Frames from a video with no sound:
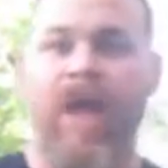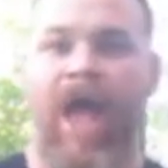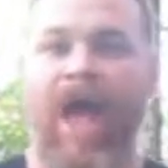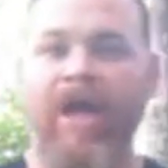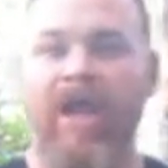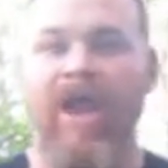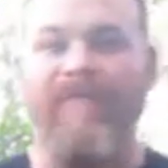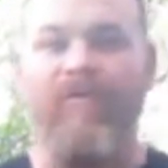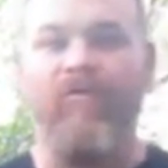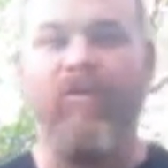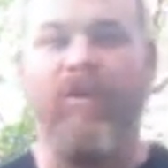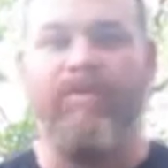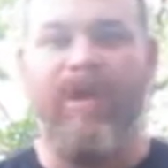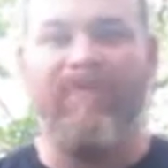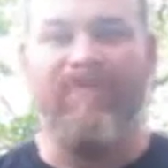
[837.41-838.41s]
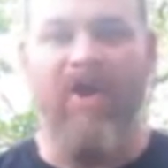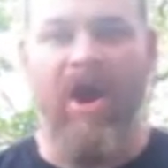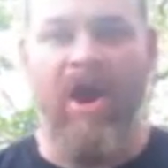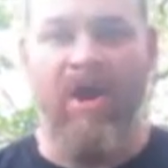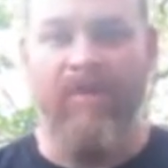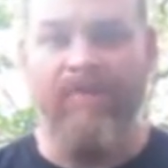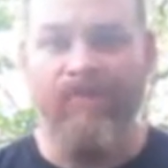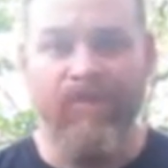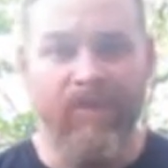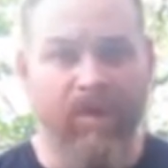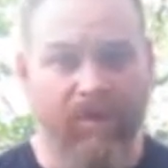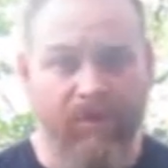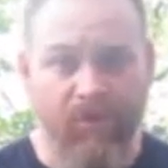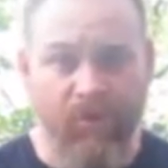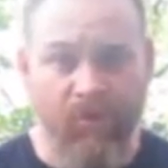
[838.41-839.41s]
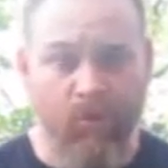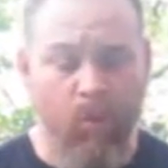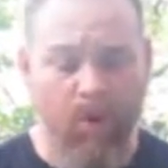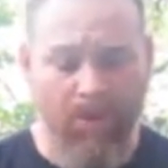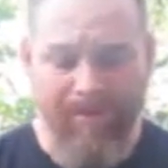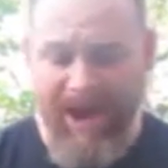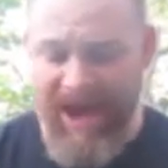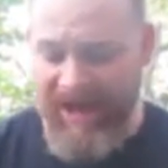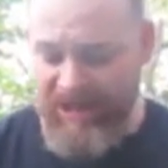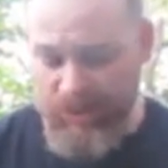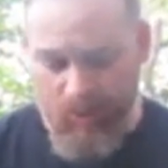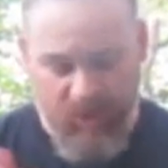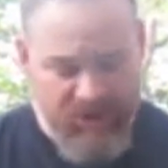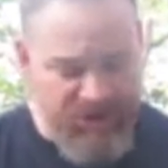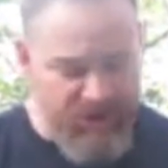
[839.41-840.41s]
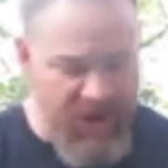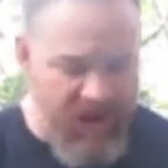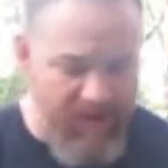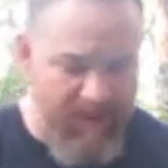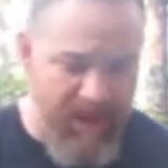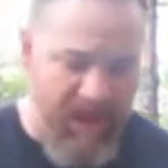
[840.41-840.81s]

I could have a really big fire. Do it with one match or one strike of my